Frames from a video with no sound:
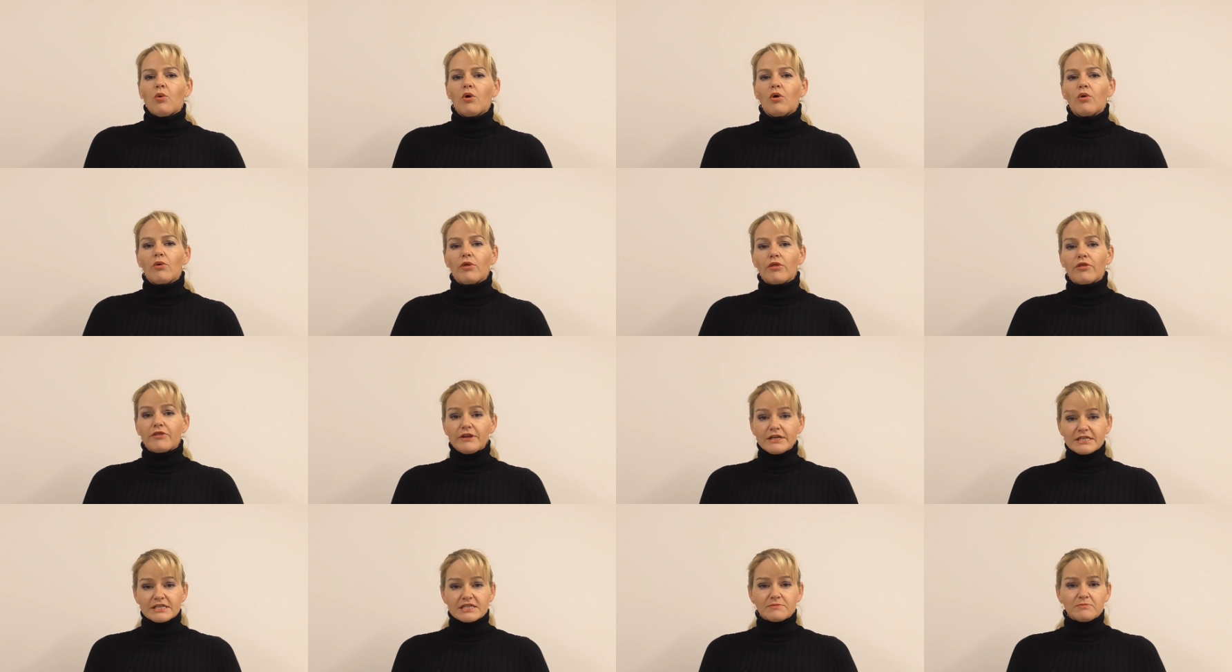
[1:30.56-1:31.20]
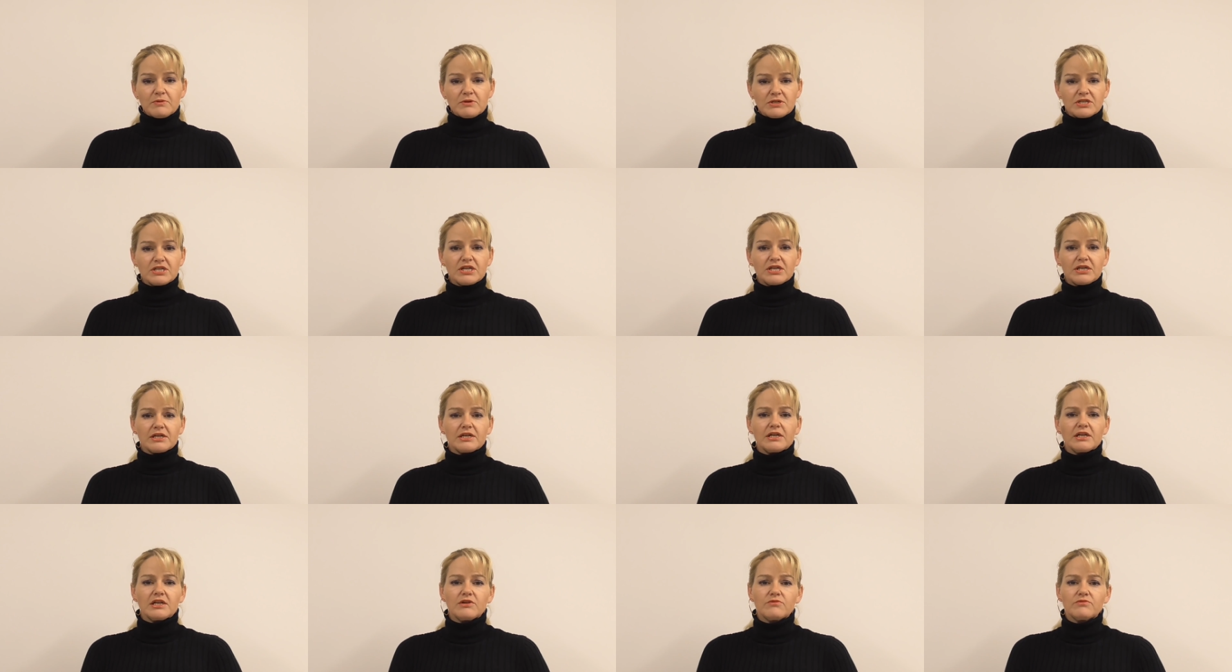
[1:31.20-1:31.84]
Well, this
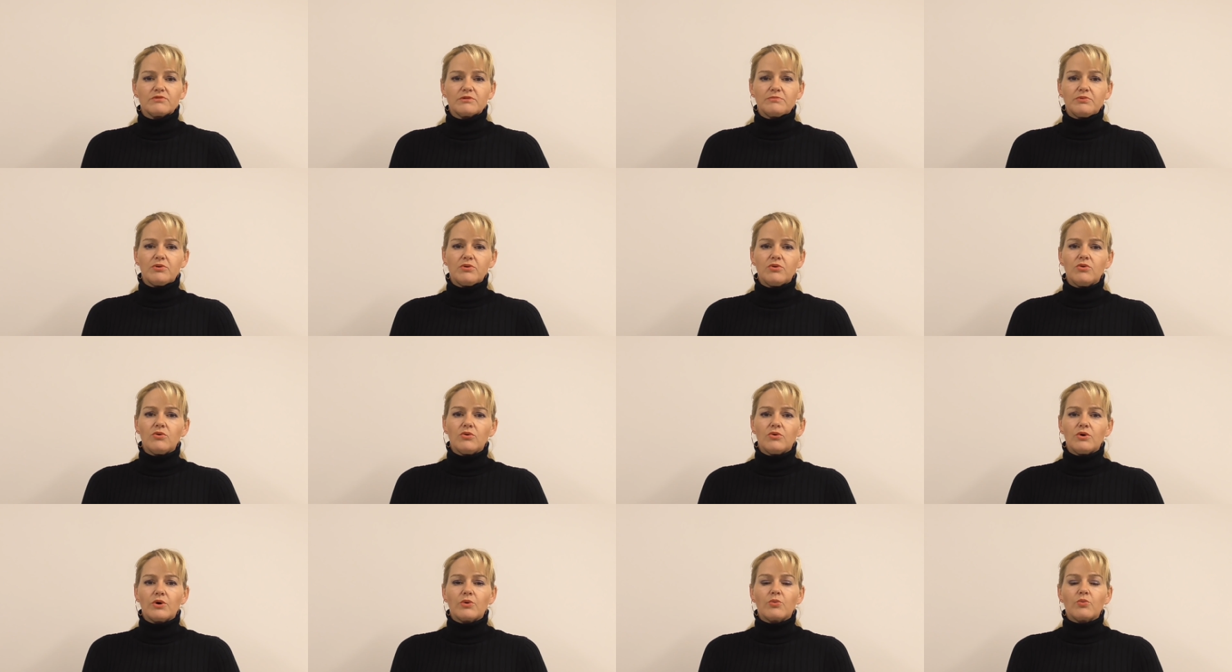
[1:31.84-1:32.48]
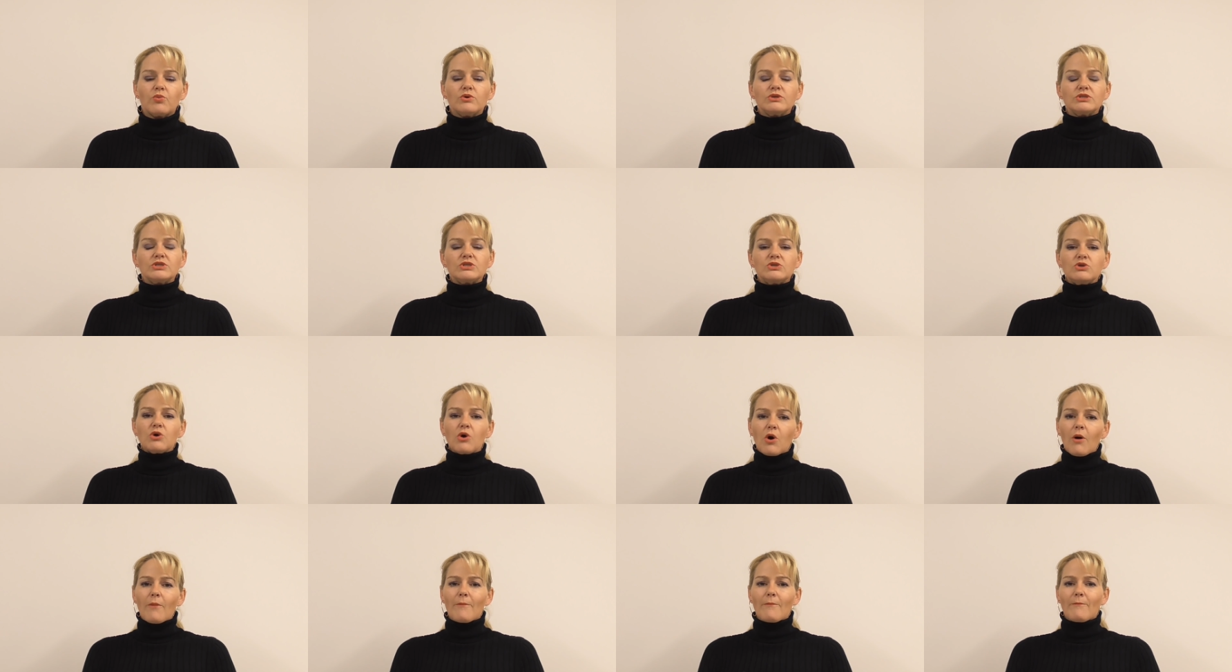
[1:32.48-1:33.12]
particular report was
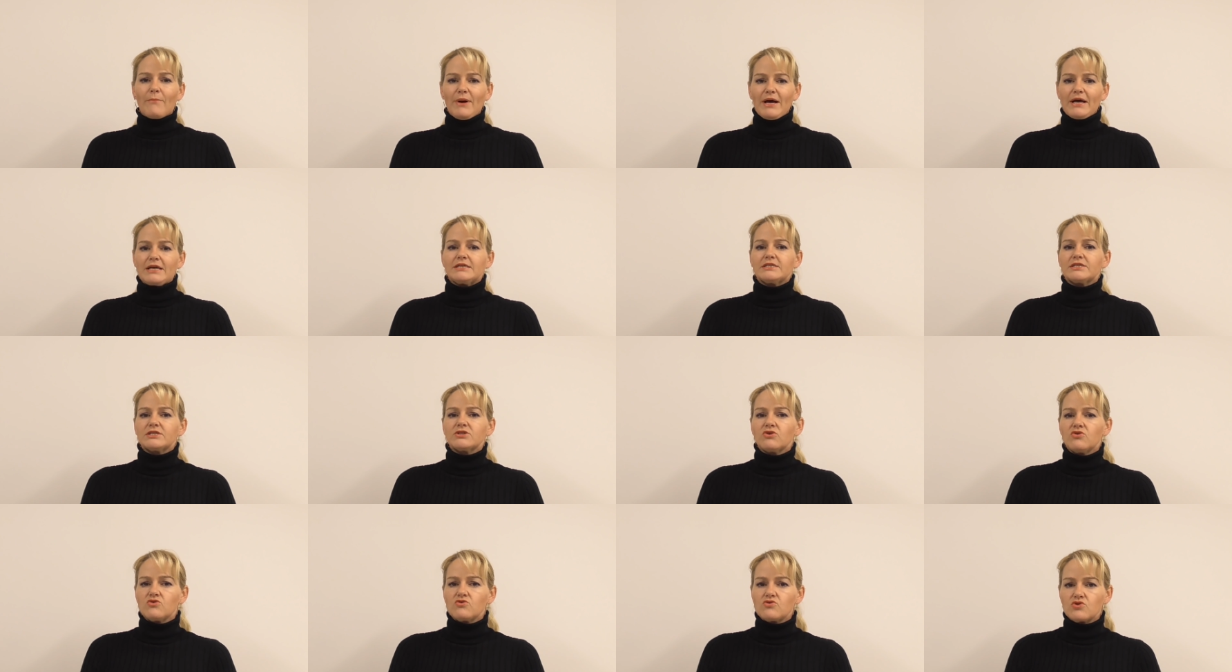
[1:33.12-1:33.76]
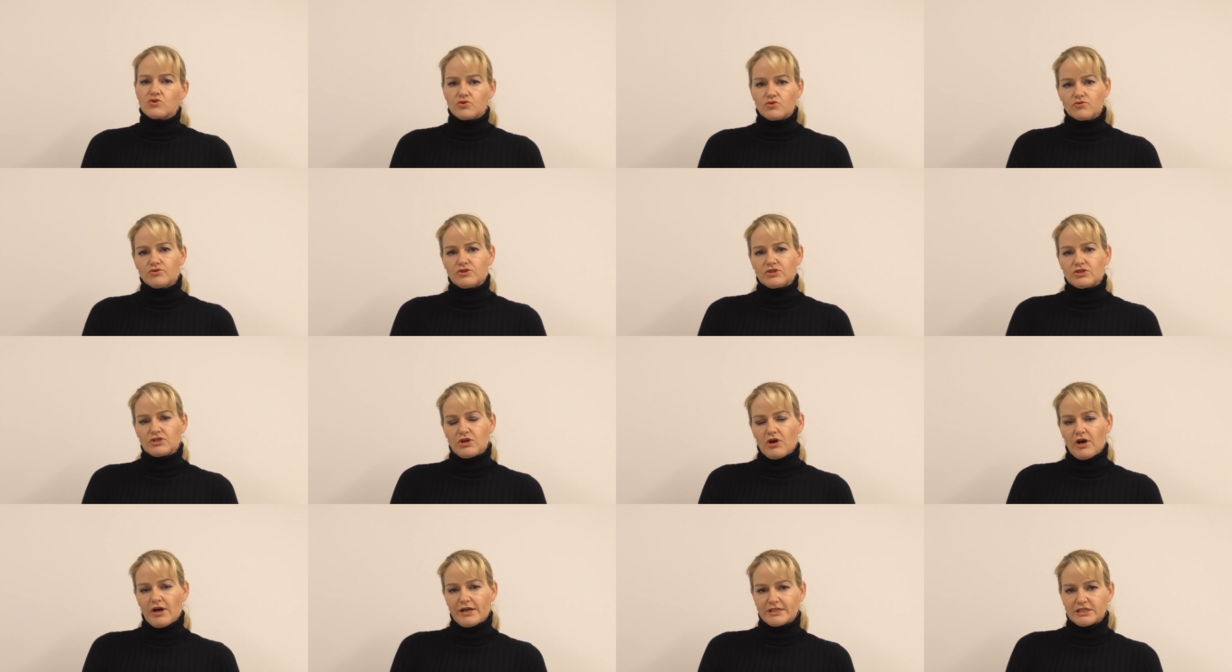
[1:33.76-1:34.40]
not based on good
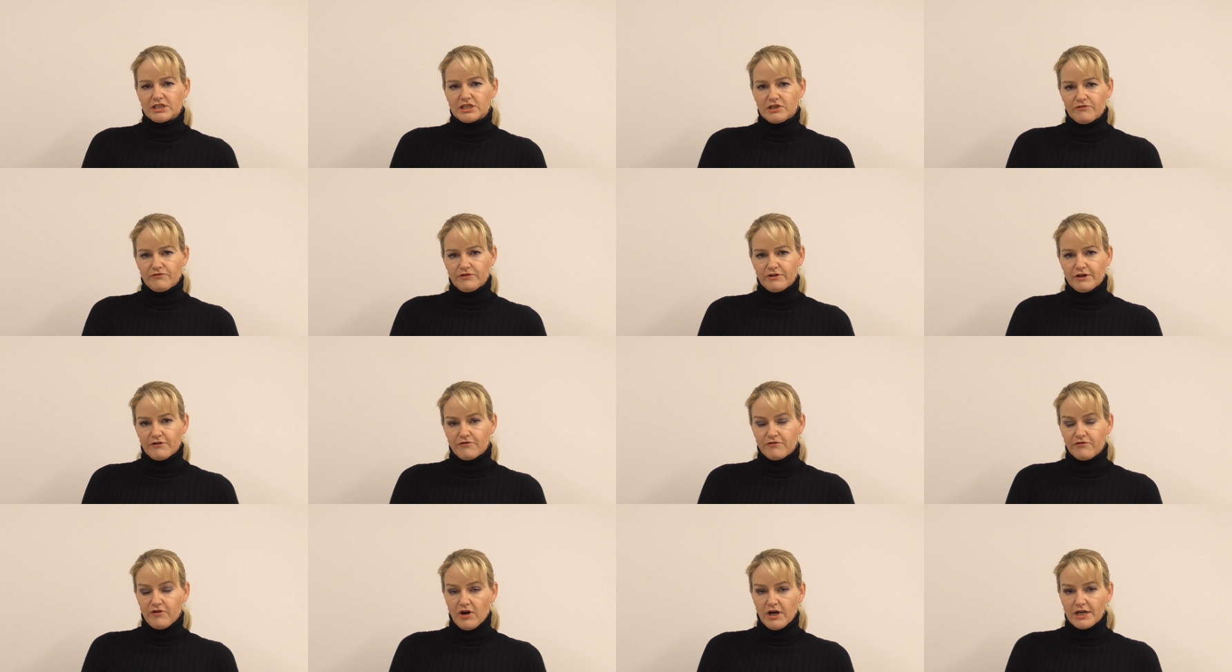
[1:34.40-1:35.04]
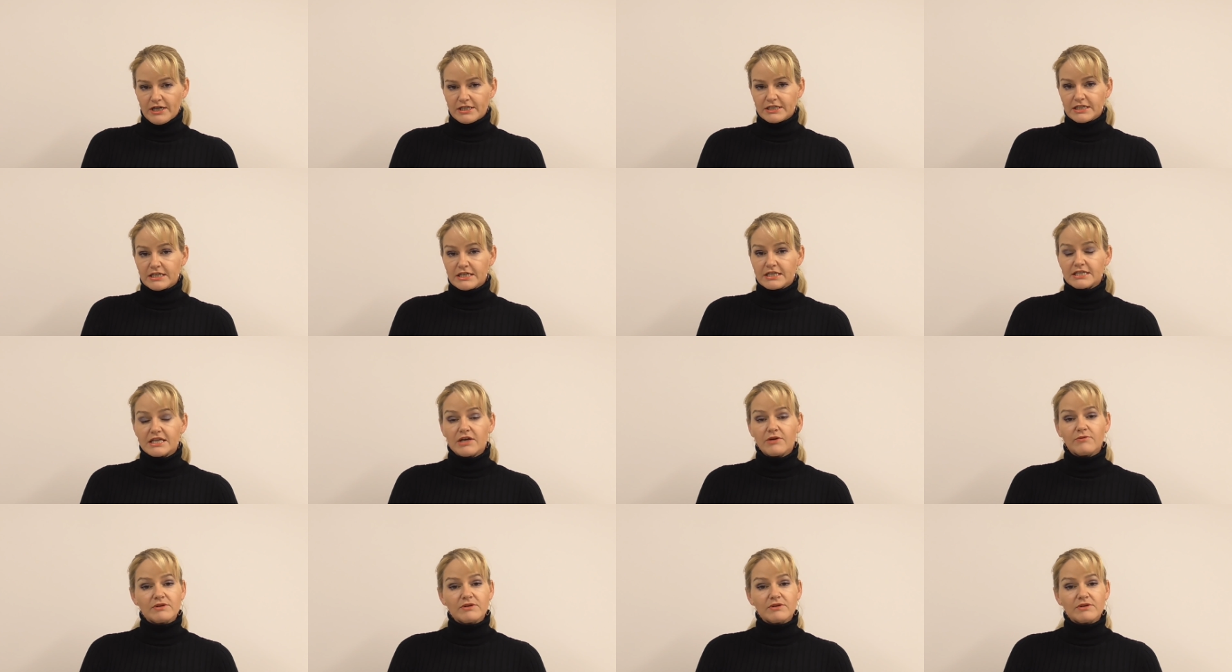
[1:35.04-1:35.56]
scientific findings.